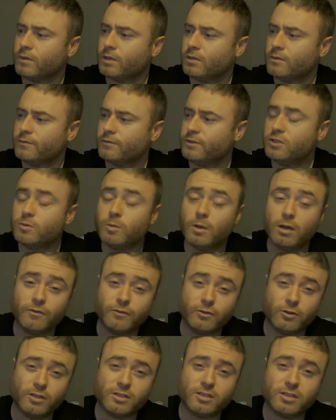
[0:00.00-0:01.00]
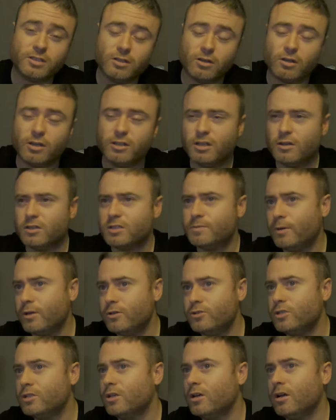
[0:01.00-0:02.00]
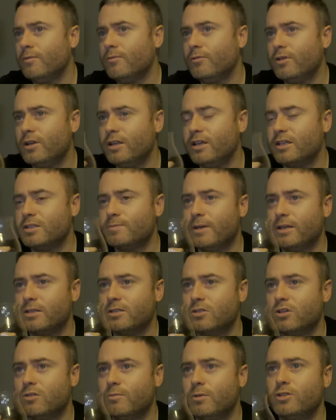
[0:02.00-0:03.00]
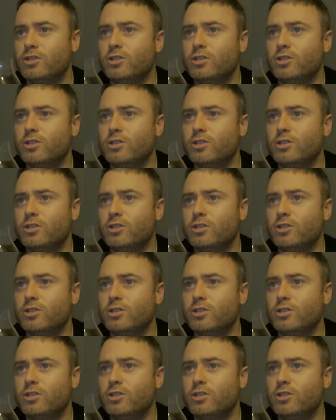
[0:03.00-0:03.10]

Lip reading: For £12.99, I suppose you can't really expect too much.